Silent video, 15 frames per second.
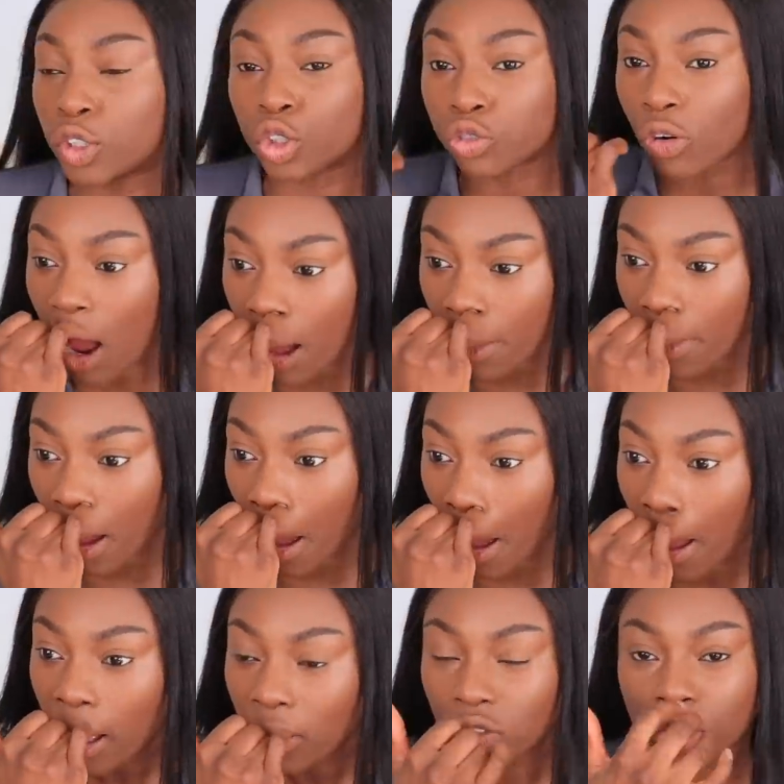
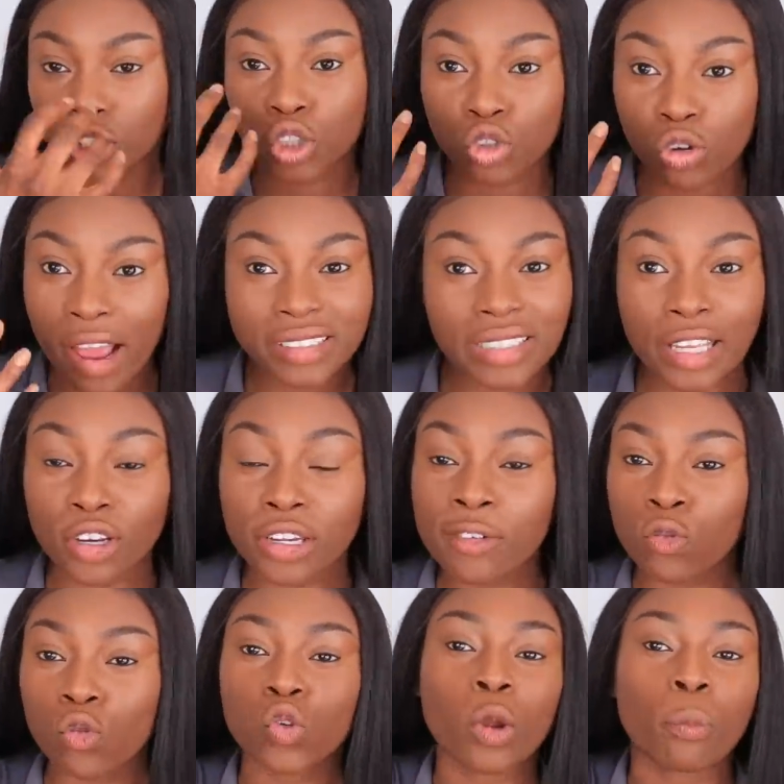drama, the stress. I don't even
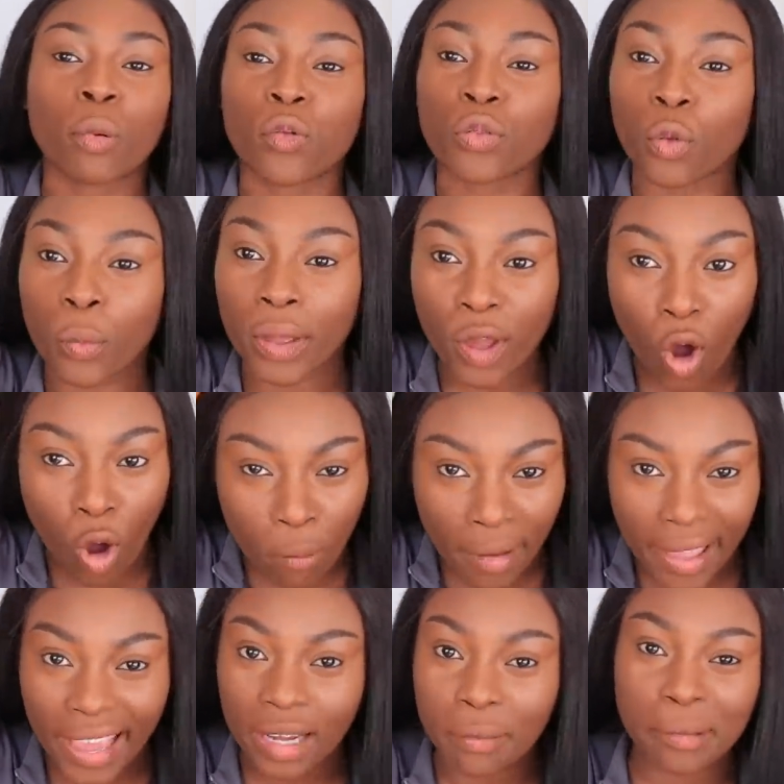want to put the wig on my
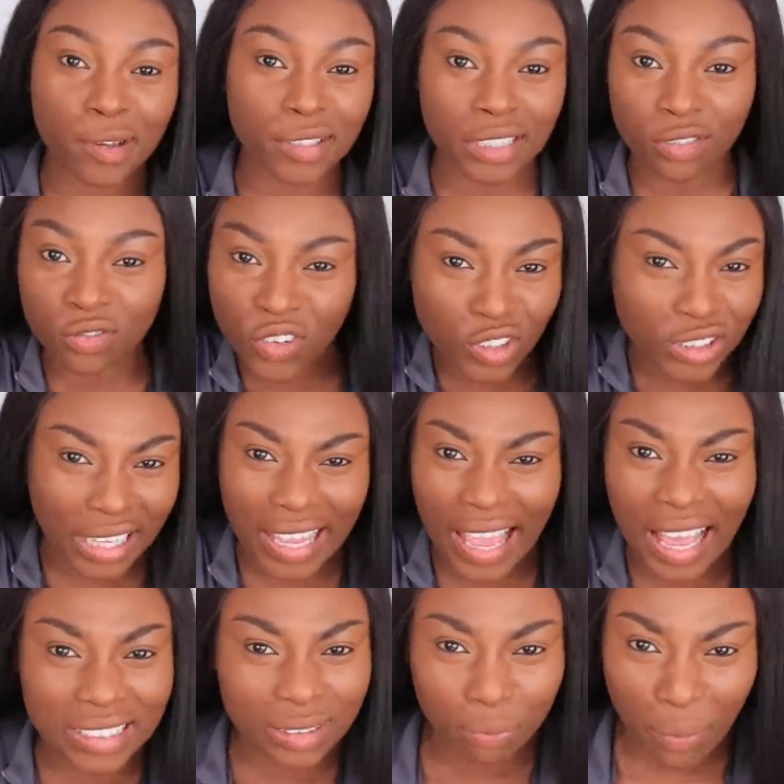head because it feels like it
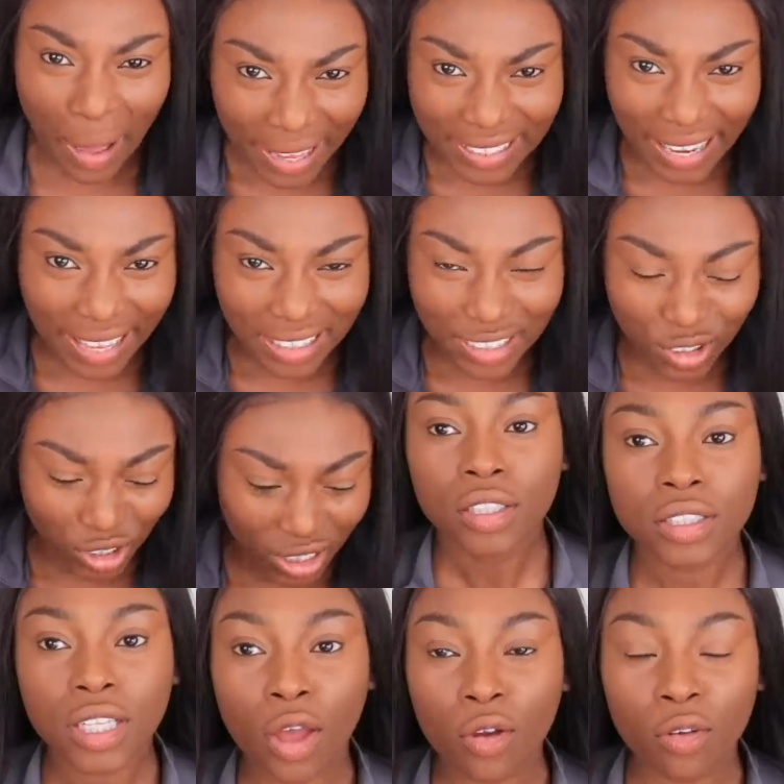has bad energy.
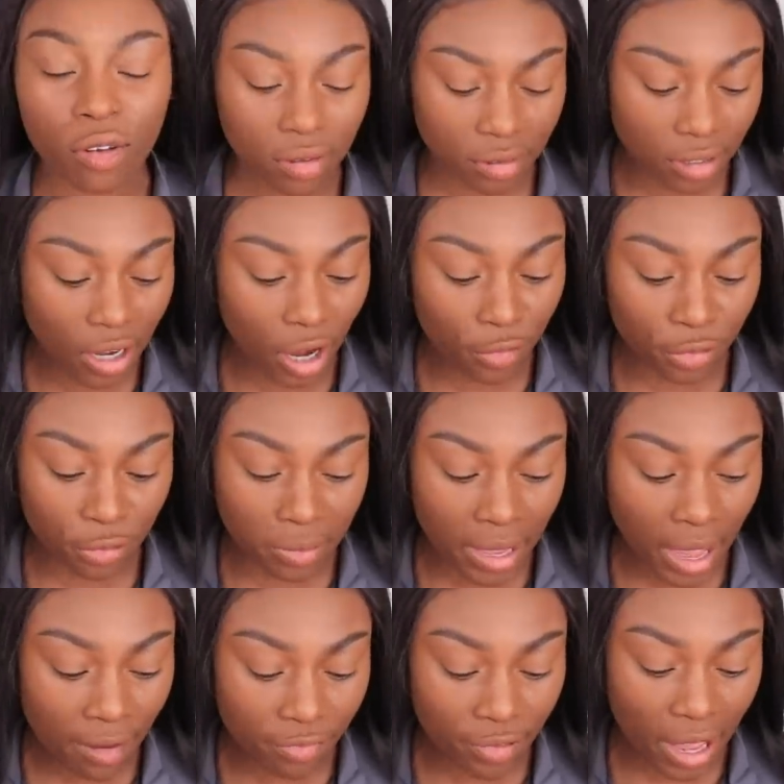So, you know, for me,
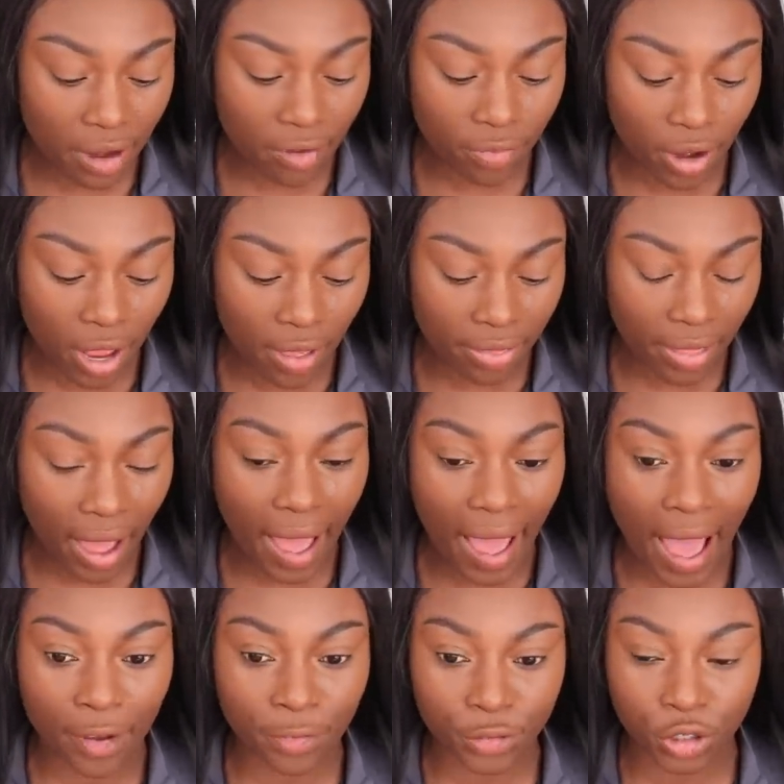I've kind of learned that I
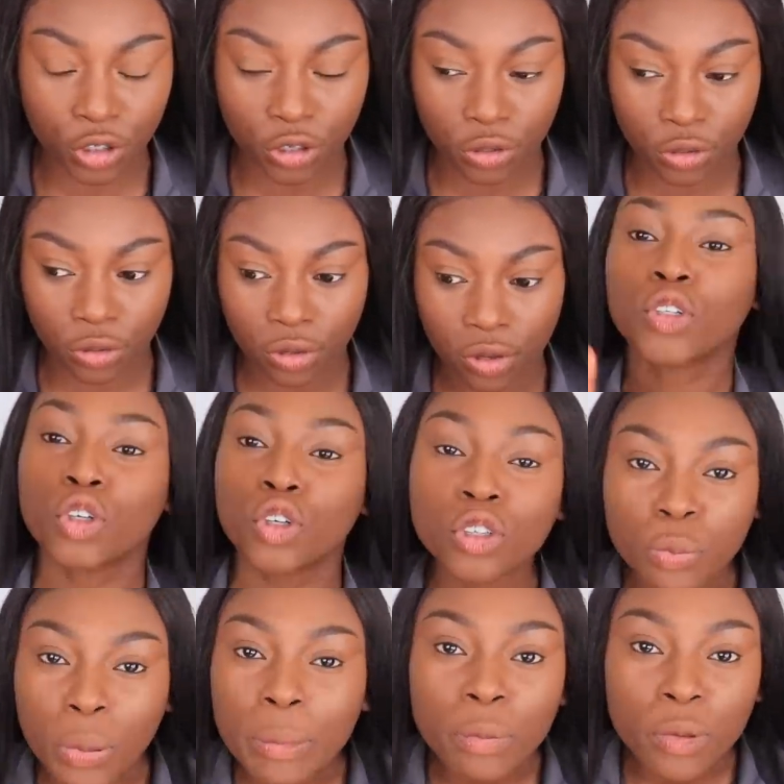have to use
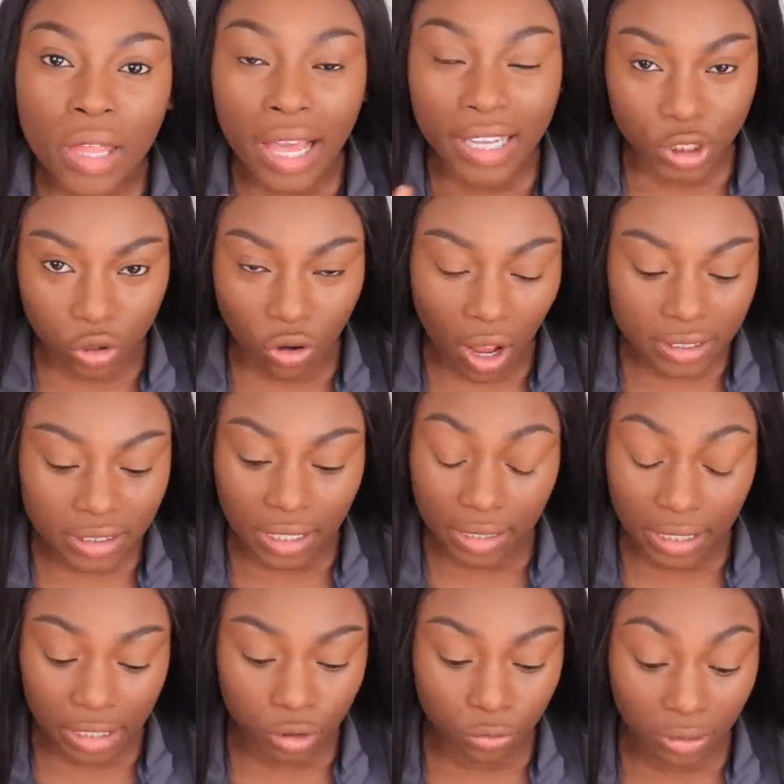people that I trust. And I
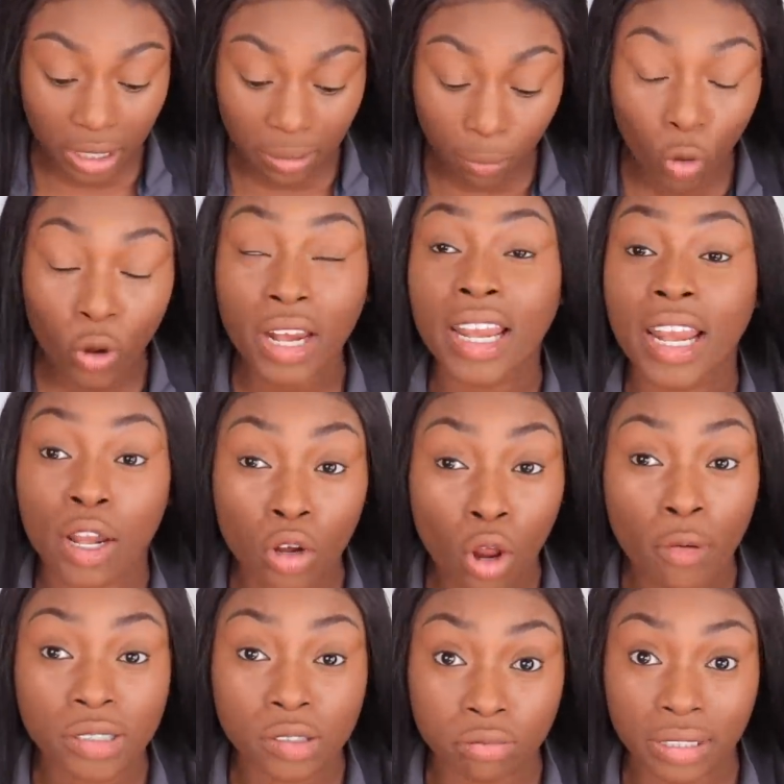think it's really important. And I know
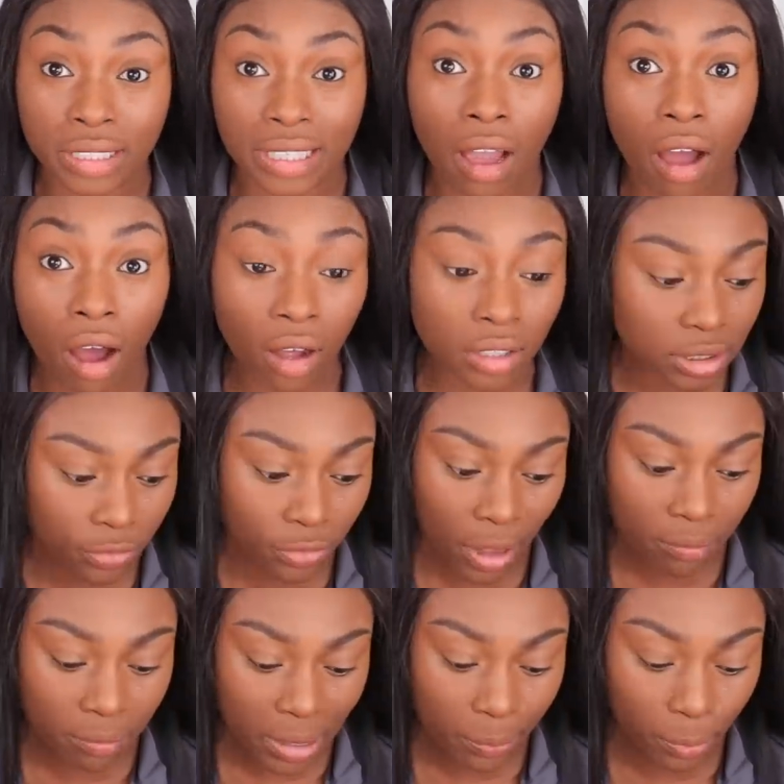it's really hard to
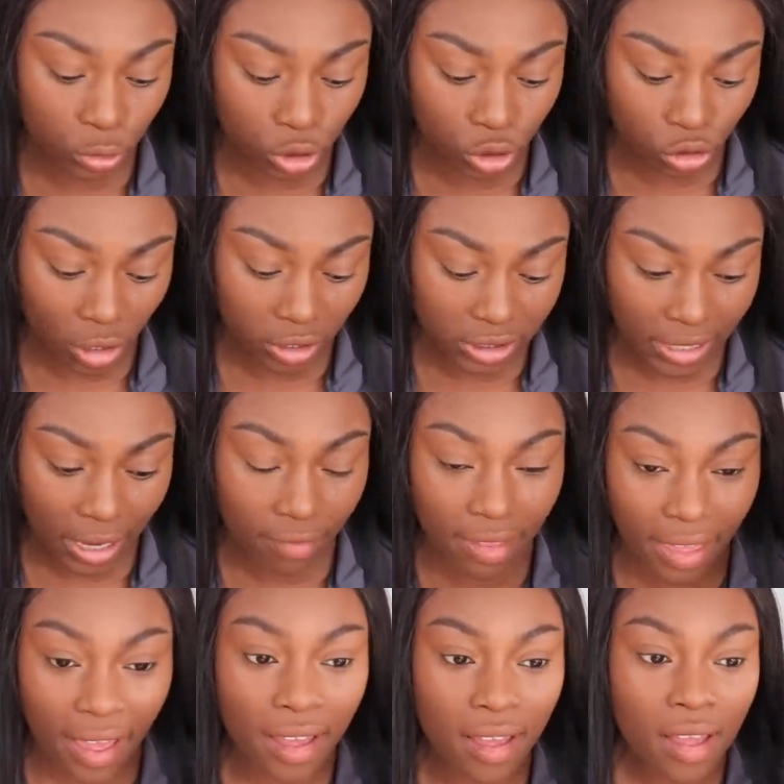find people to trust out
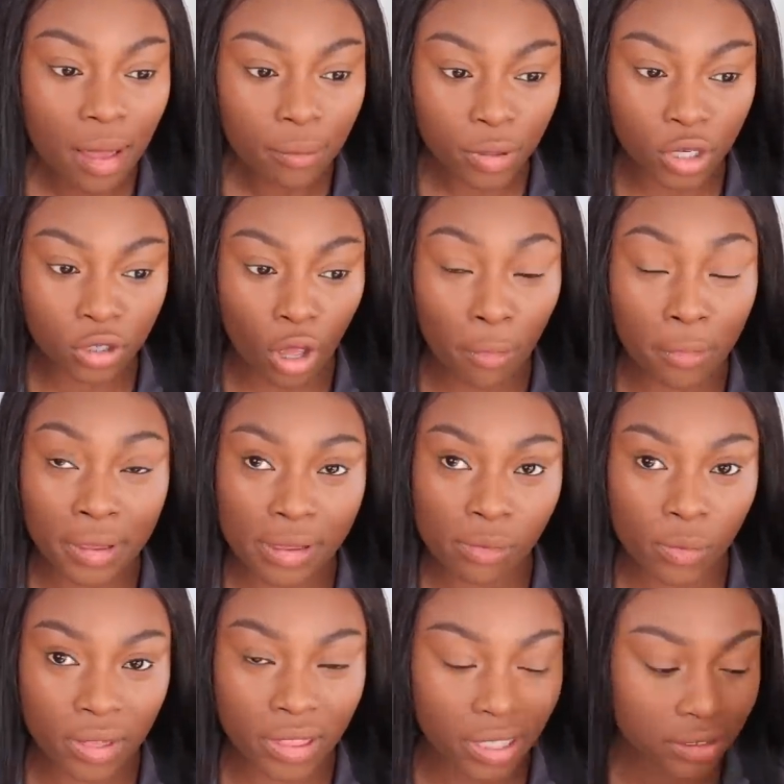there. I'm gonna go in
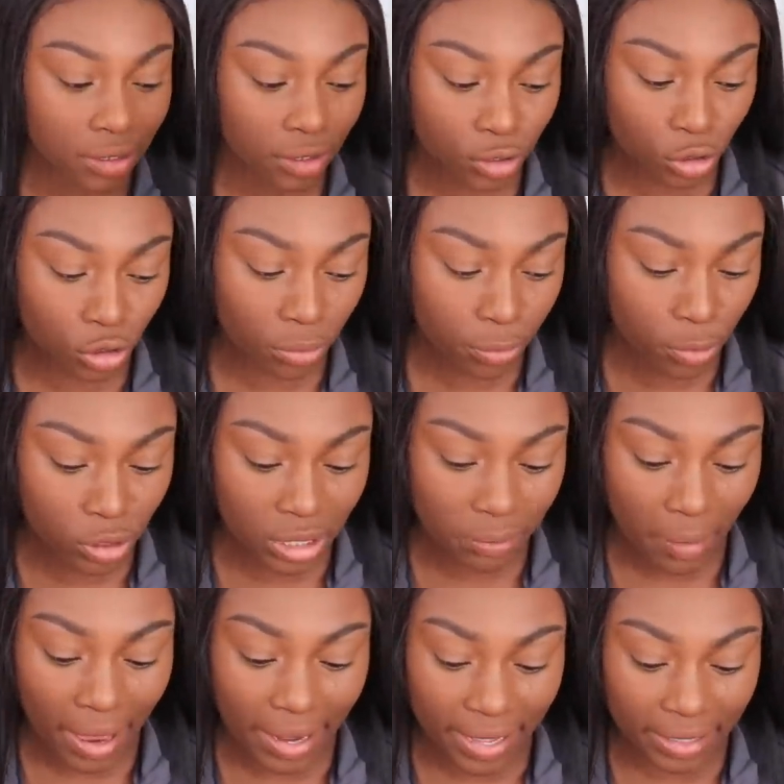with this Huda Beauty
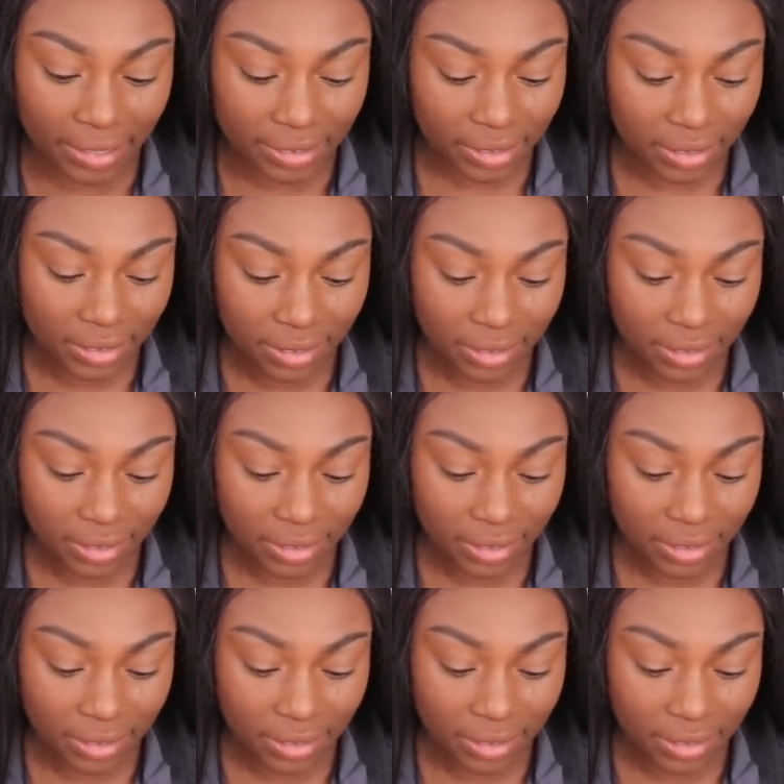palette.